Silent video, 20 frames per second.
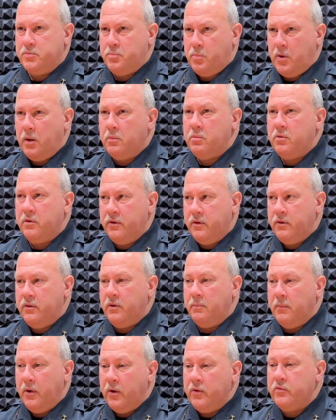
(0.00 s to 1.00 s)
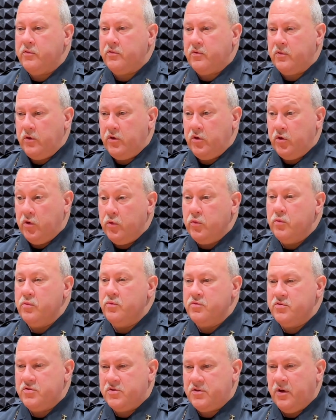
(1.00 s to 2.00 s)
probably the most
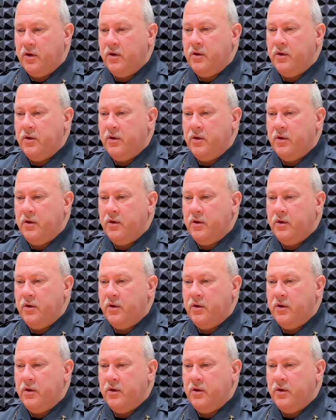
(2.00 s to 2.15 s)
used.